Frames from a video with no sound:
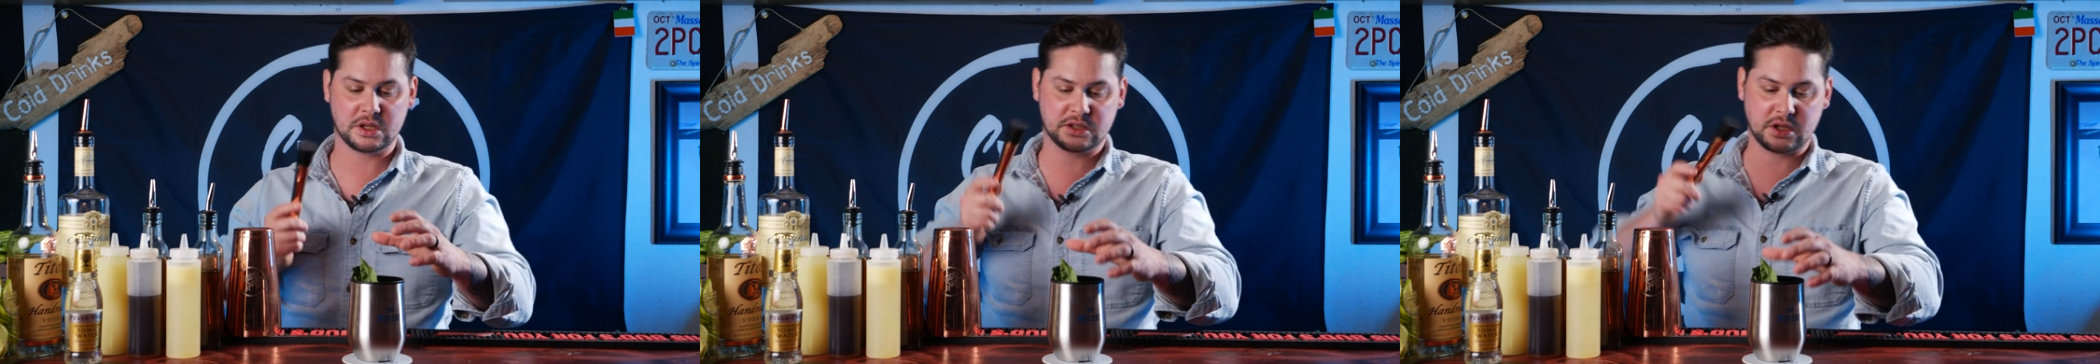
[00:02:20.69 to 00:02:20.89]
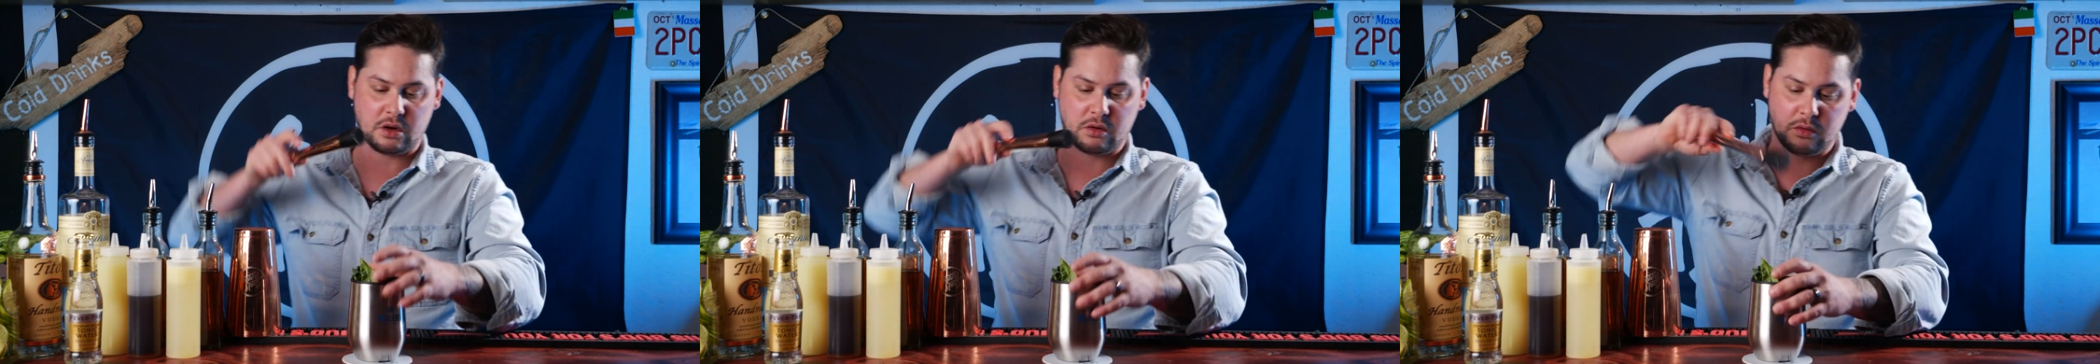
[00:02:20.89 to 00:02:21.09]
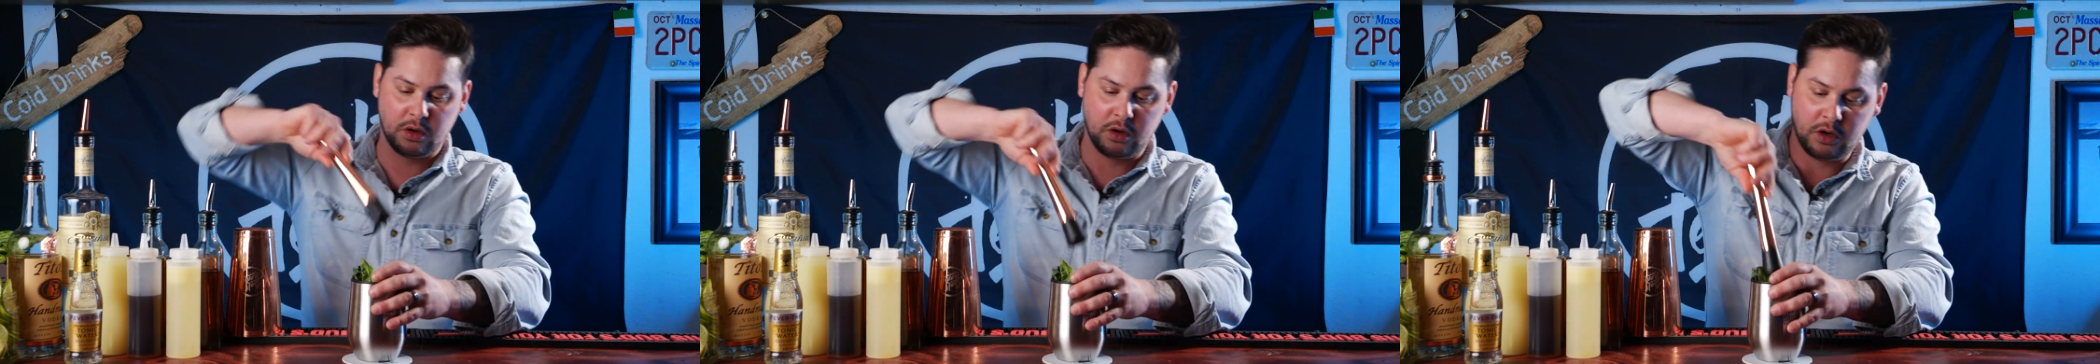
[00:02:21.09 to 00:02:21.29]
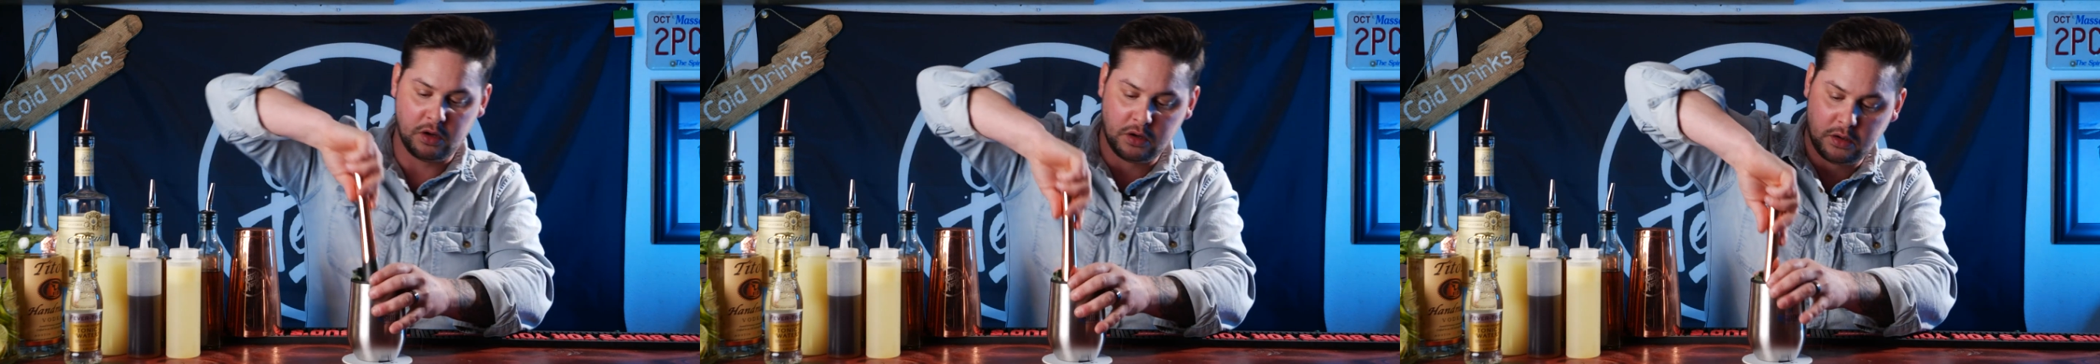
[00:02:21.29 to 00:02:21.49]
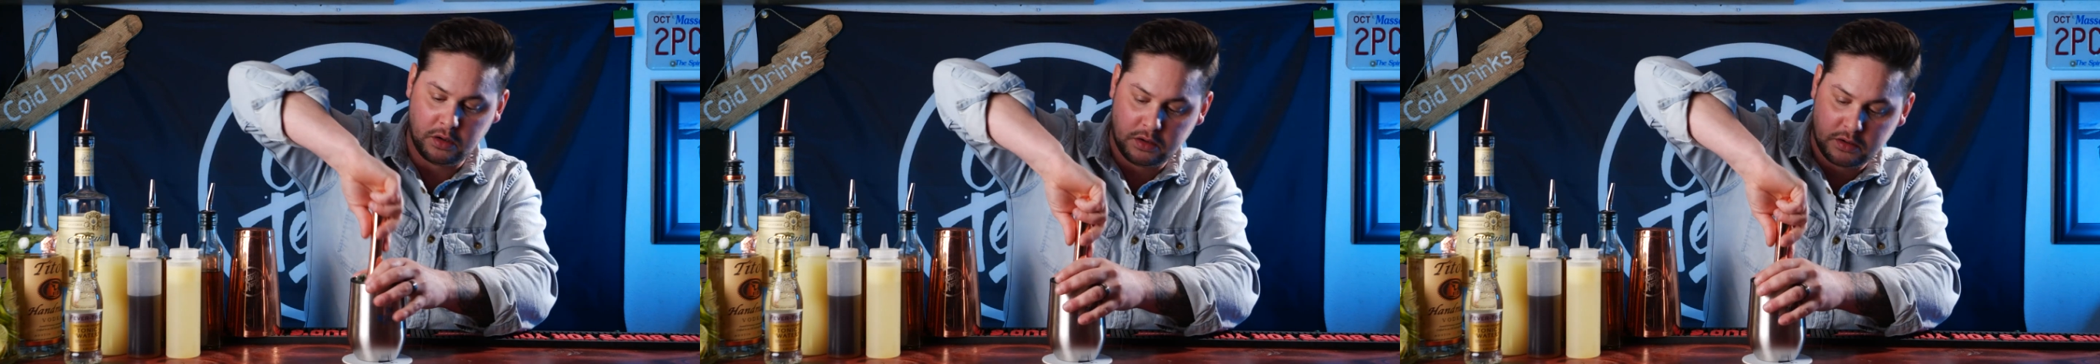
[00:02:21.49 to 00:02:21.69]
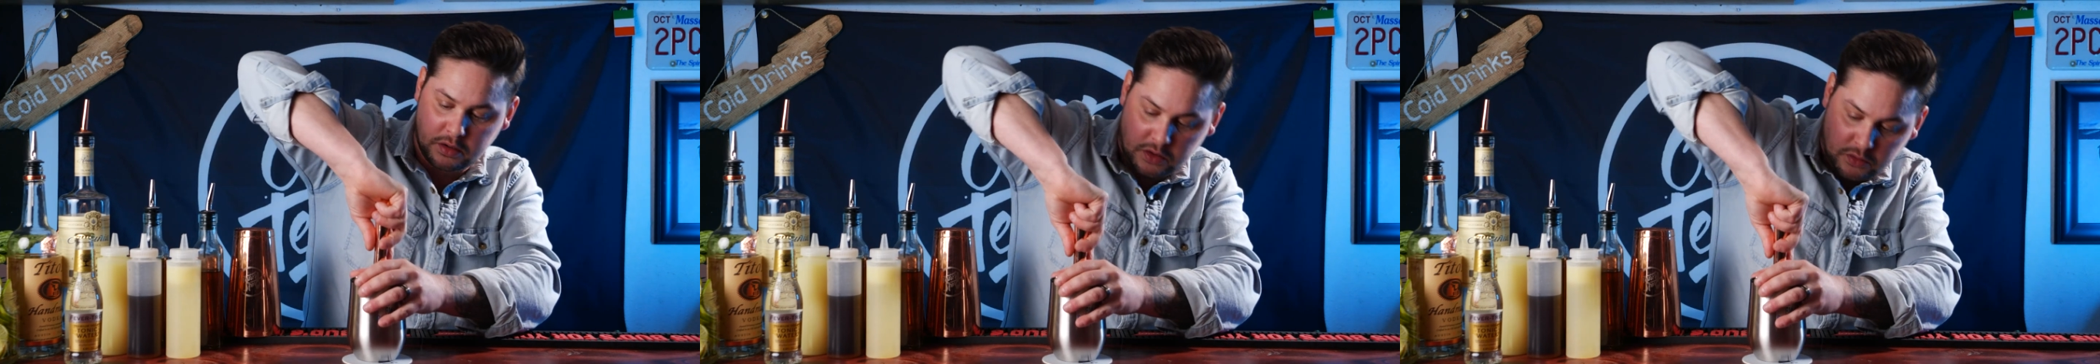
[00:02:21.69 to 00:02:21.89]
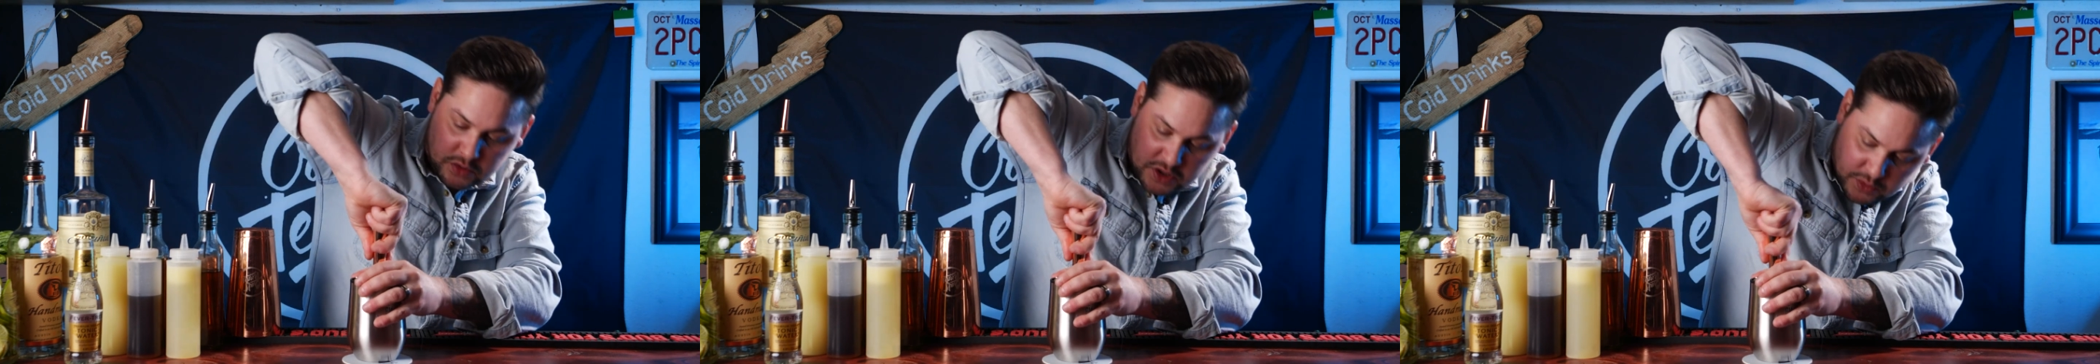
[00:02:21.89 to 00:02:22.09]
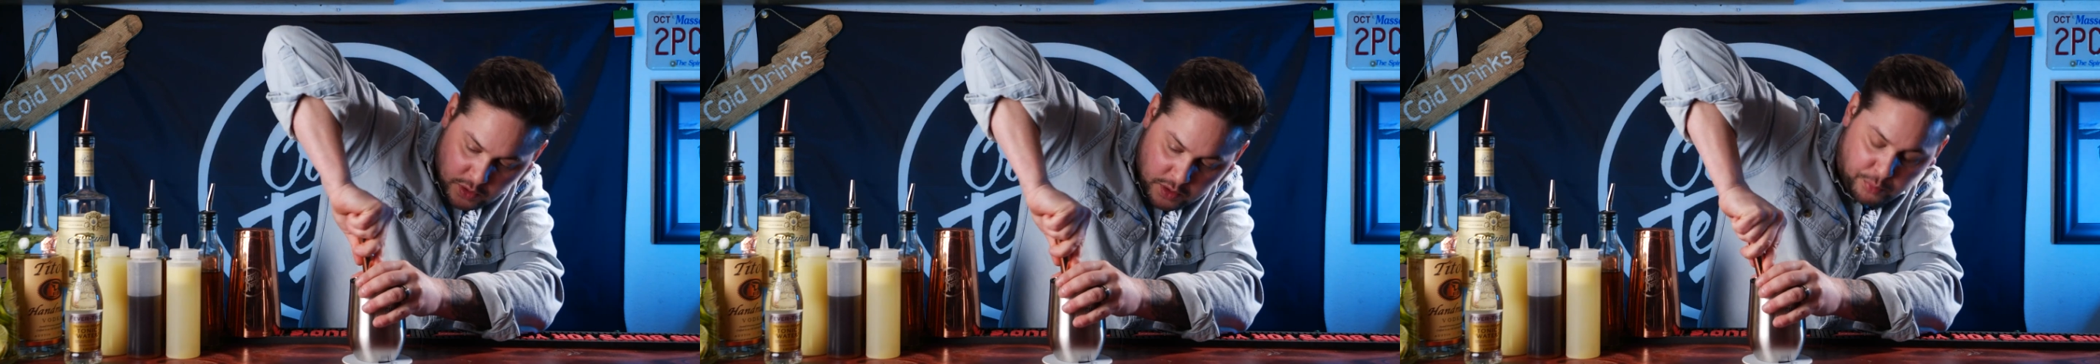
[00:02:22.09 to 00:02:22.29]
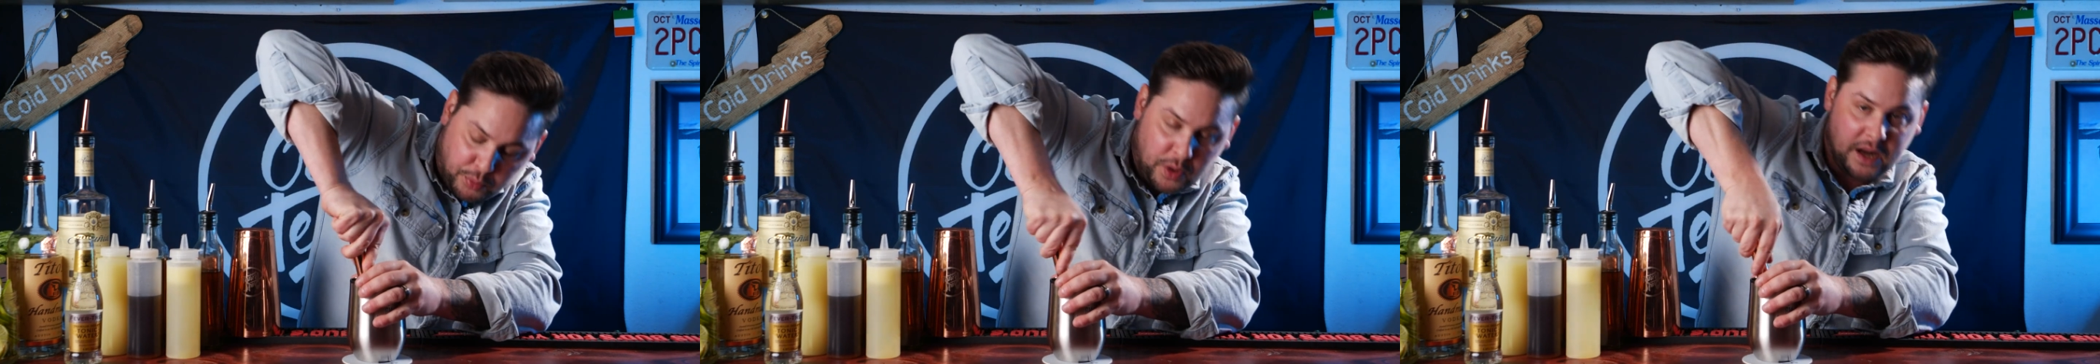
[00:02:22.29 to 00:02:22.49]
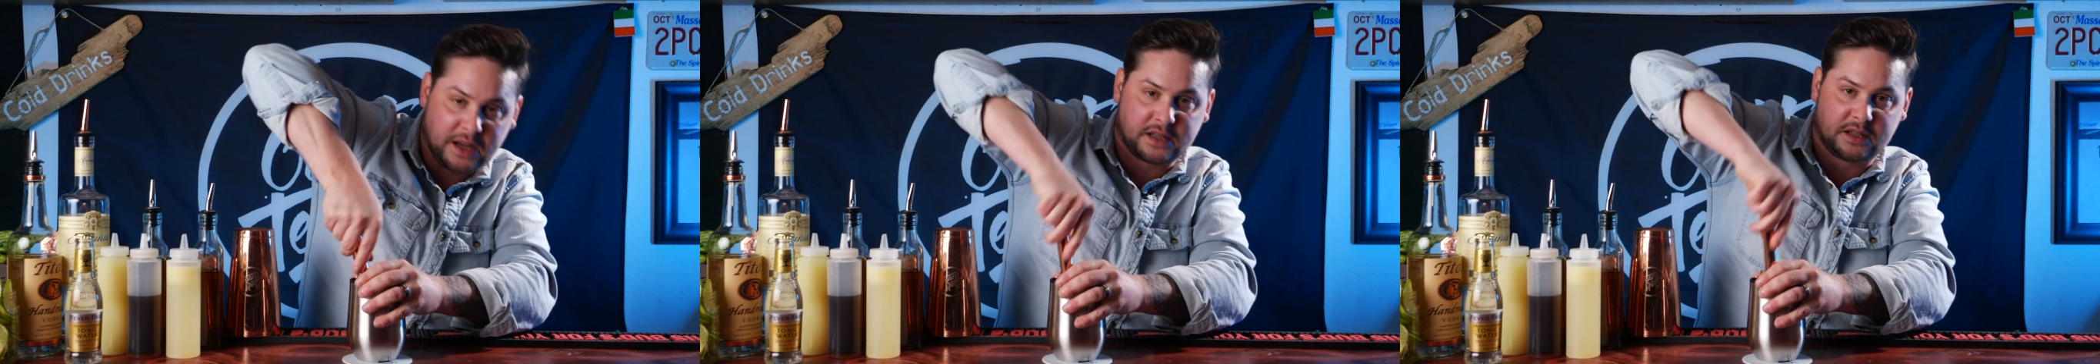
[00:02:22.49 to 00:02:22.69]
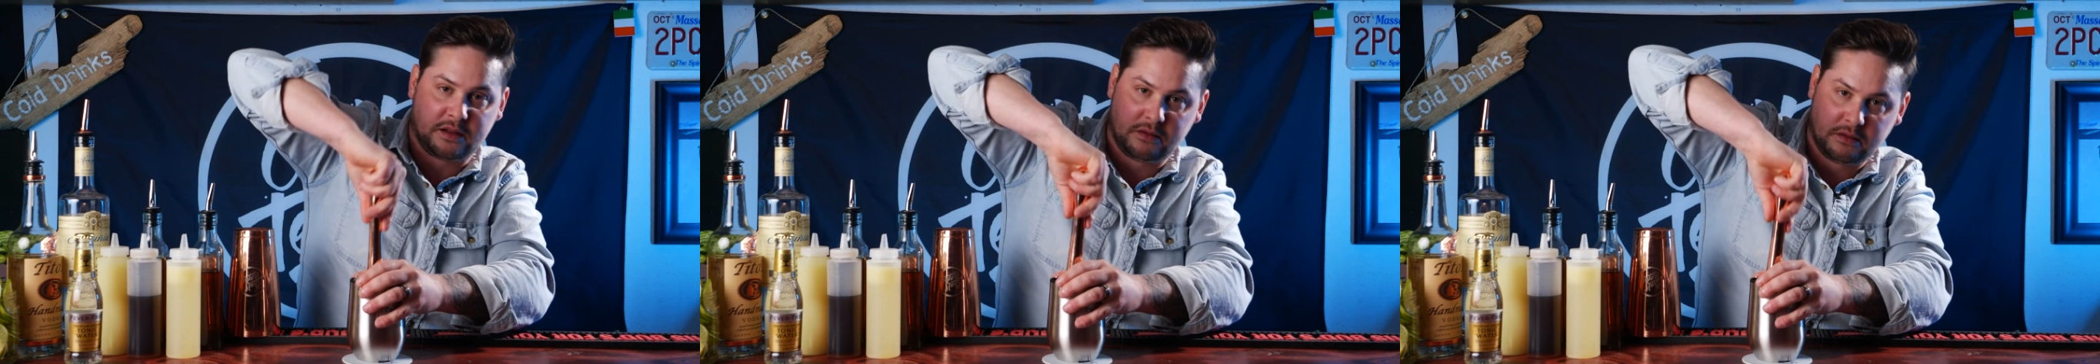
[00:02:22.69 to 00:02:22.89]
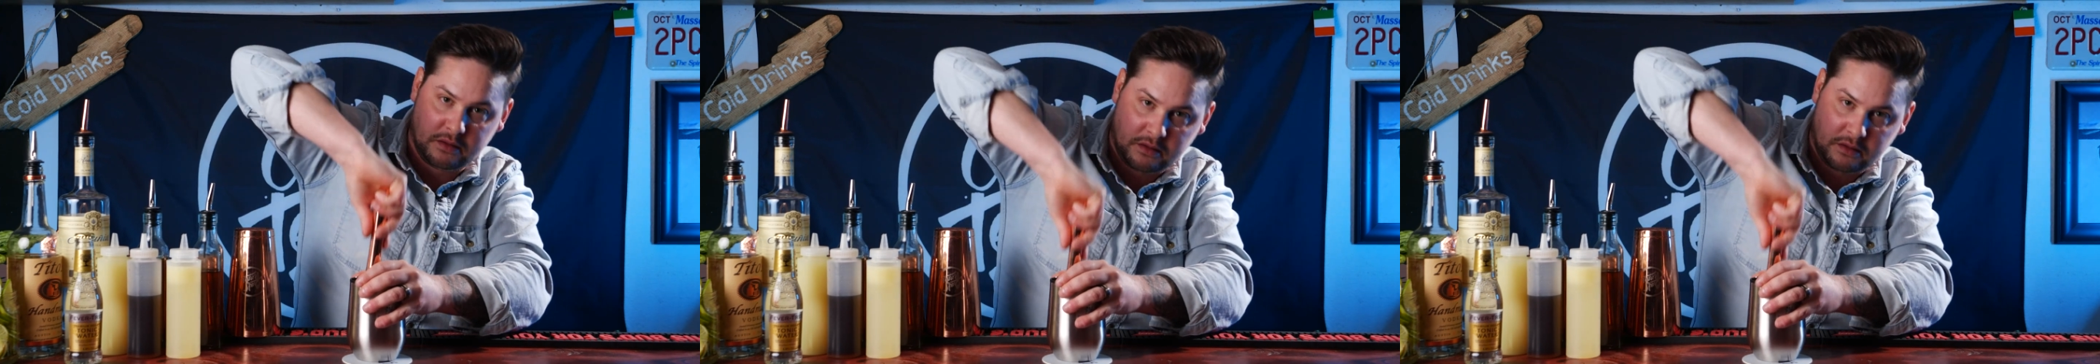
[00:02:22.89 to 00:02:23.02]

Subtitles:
So you just wanna press.